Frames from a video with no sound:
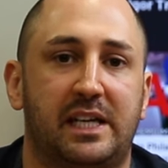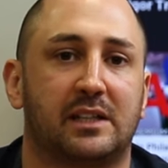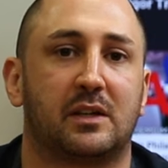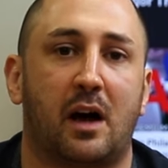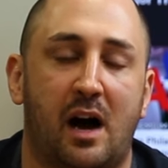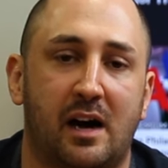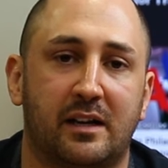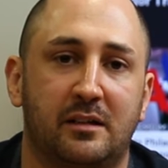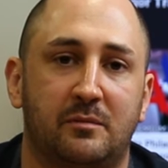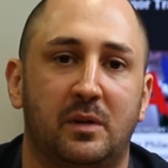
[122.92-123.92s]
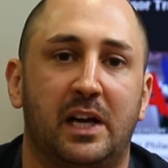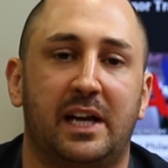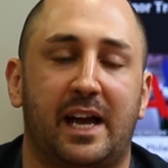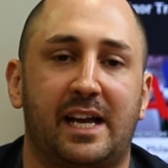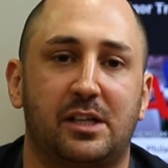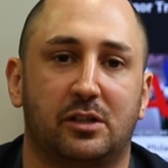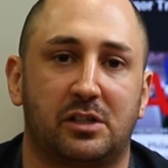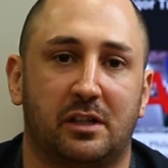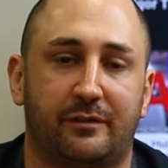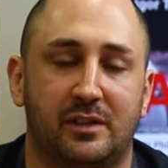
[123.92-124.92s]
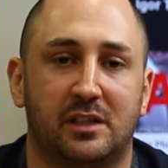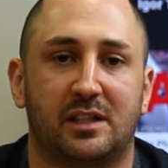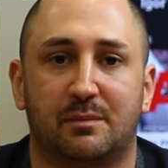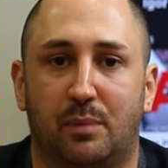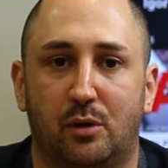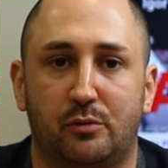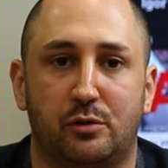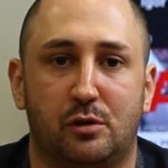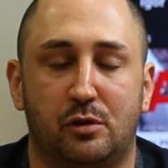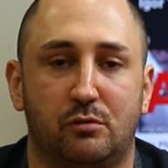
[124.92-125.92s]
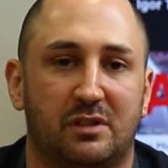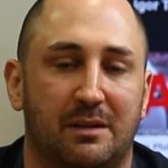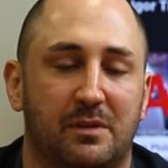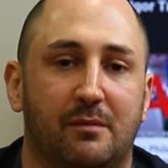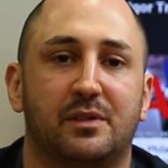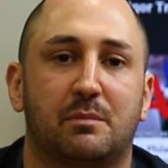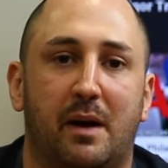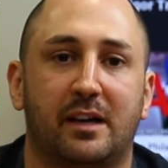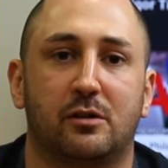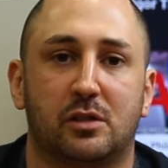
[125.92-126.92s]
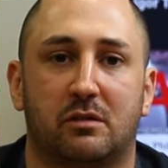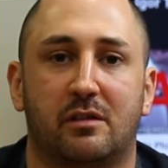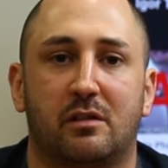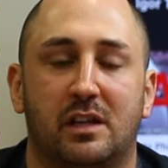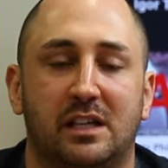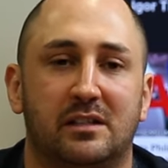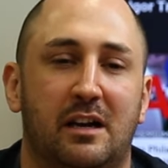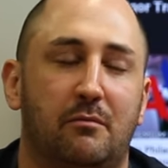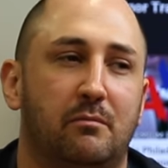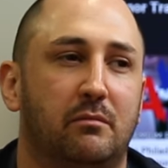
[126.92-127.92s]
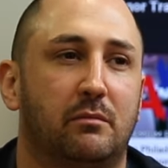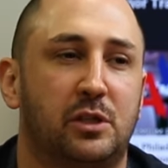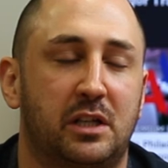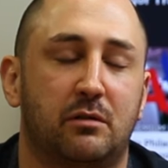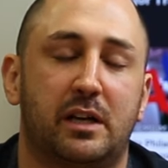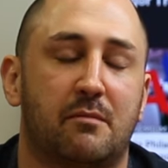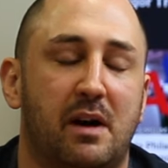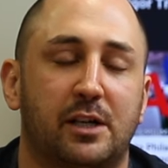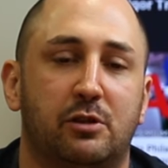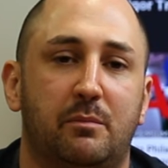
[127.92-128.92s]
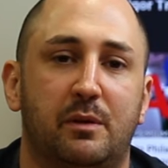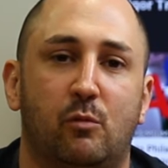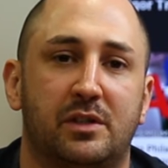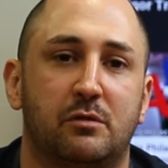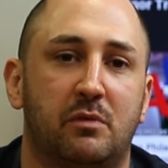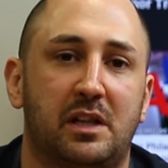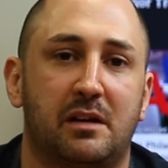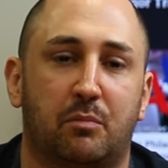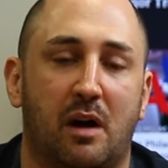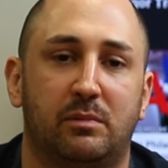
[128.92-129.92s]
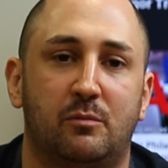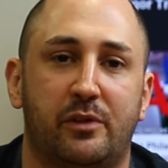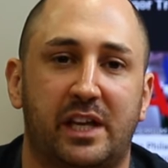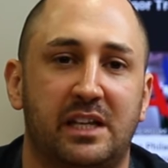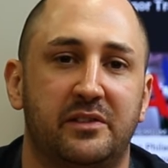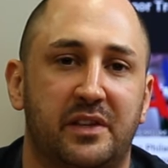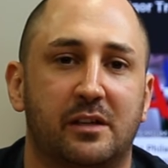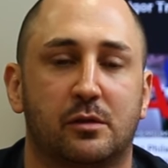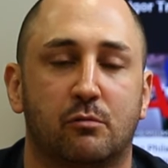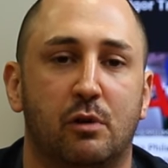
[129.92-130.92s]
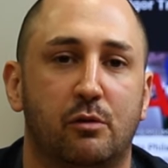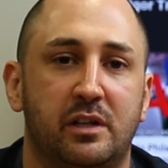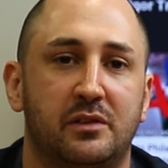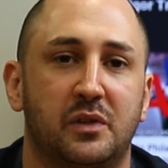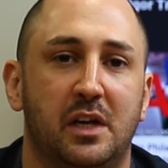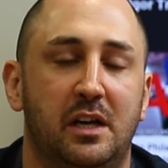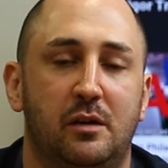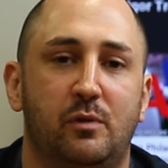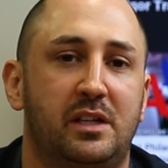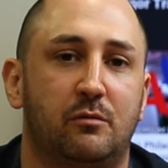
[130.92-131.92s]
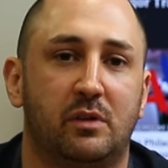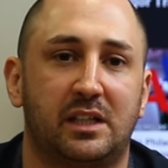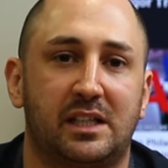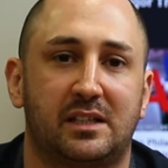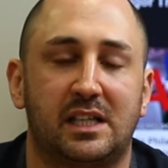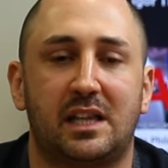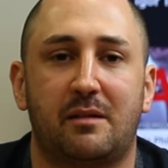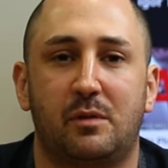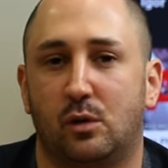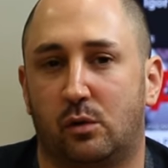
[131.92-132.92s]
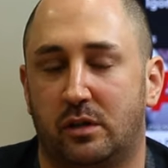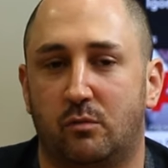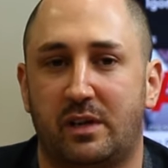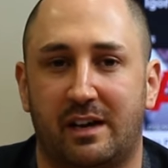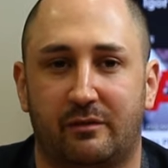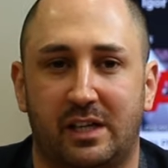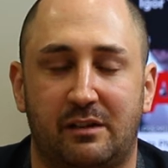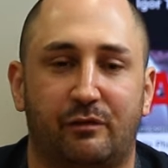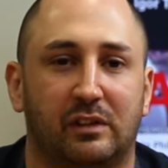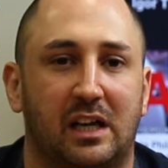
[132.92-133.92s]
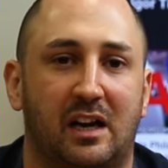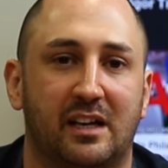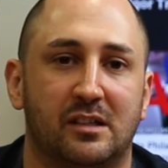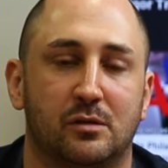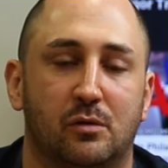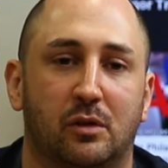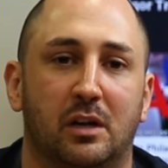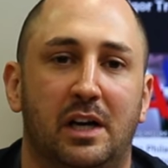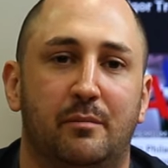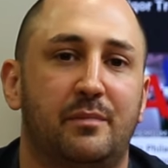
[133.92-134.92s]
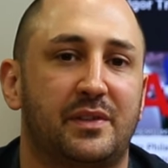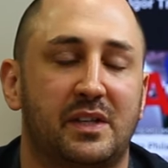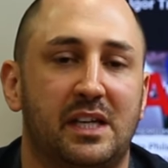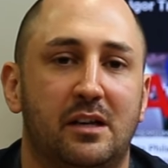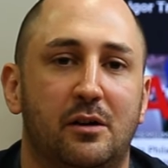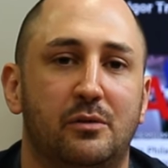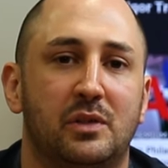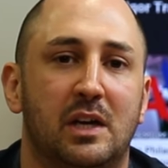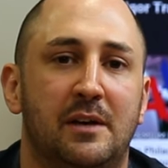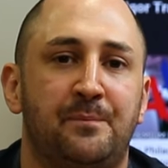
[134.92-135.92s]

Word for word: it gets hot in them, and your stuff is exposed to sometimes spiders or other things. Now, generally on my trip, it wasn't really a problem with insects or rodents. We didn't really see them, nor did we have any flies or mosquitoes.